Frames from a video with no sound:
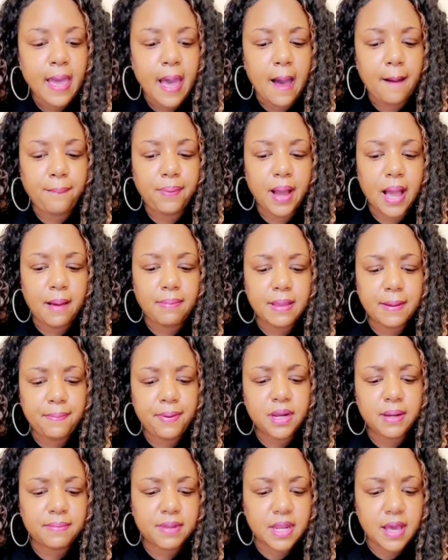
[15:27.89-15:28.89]
I'll probably
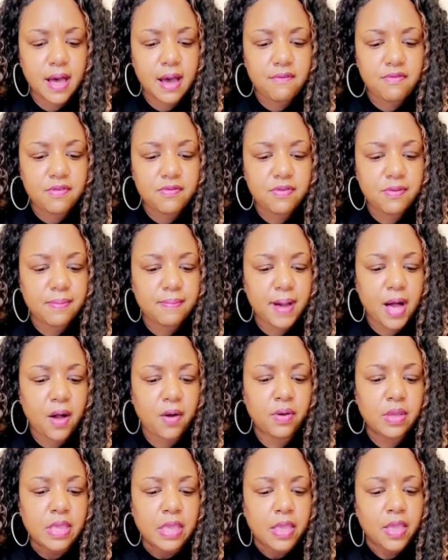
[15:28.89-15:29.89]
put them in the oven for
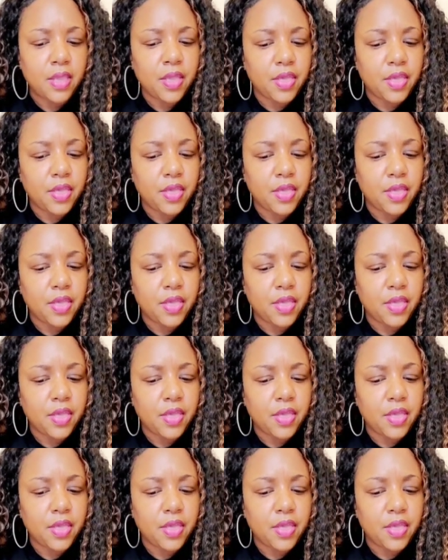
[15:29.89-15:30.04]
about